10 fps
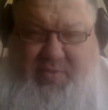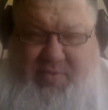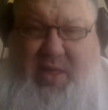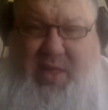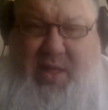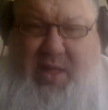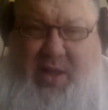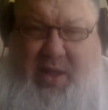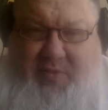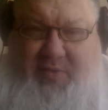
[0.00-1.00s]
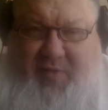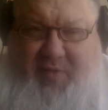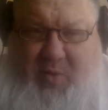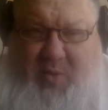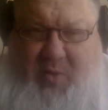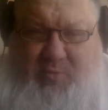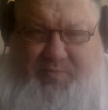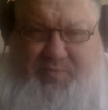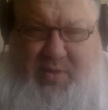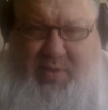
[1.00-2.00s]
So
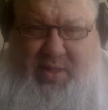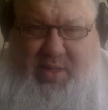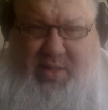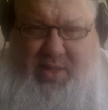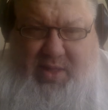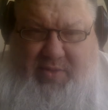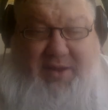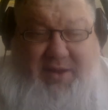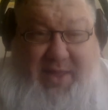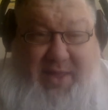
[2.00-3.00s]
that'll be